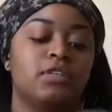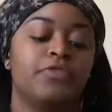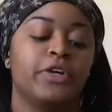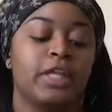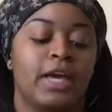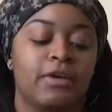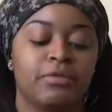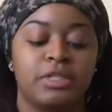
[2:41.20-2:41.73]
is for
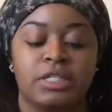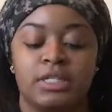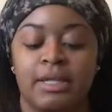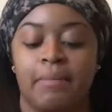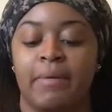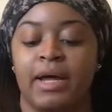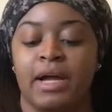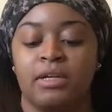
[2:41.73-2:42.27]
like when you
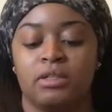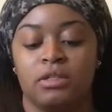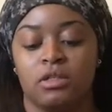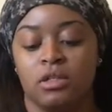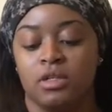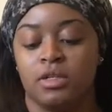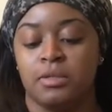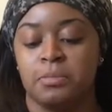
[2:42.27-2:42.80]
step out
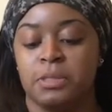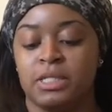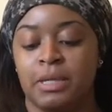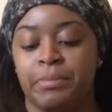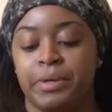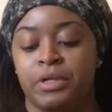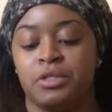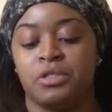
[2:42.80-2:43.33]

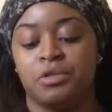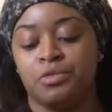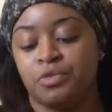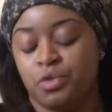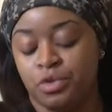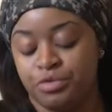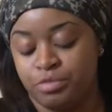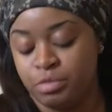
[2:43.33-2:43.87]
onto the
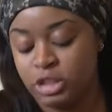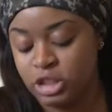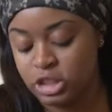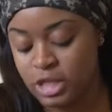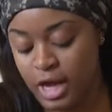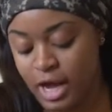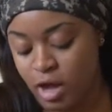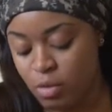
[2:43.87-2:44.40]
floor from the
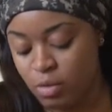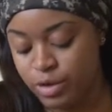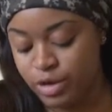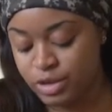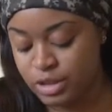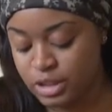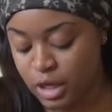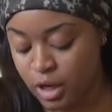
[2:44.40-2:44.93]

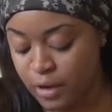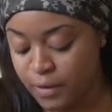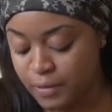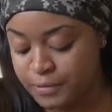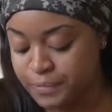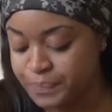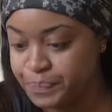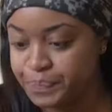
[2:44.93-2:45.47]
shower. So,
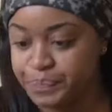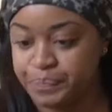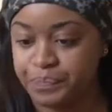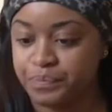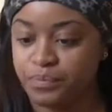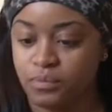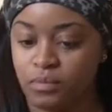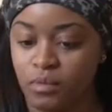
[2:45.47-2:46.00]

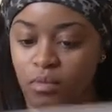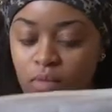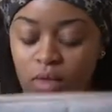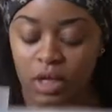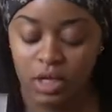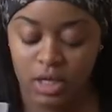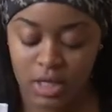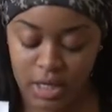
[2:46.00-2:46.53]

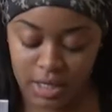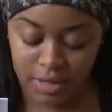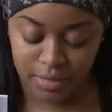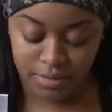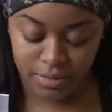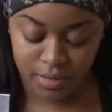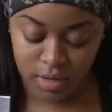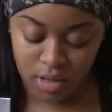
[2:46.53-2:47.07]
you know,
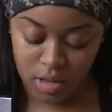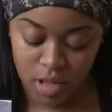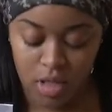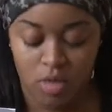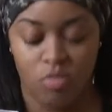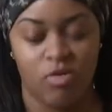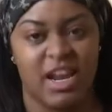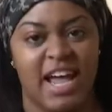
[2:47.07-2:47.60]

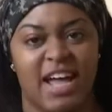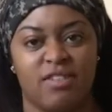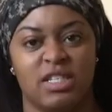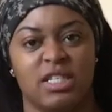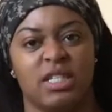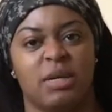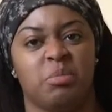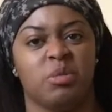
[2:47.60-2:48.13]
when I have to
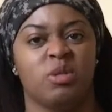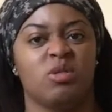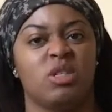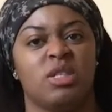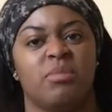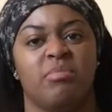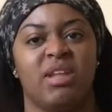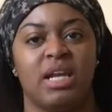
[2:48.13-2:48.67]
step on
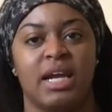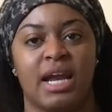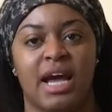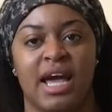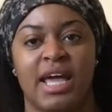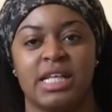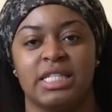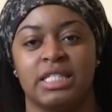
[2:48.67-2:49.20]
something
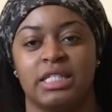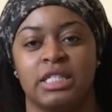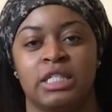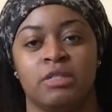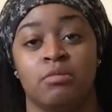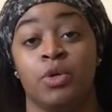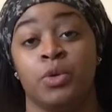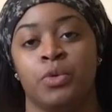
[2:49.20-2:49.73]
nice and
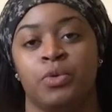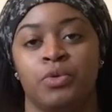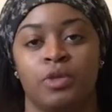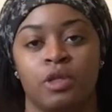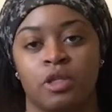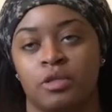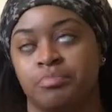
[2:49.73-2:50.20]
smooth.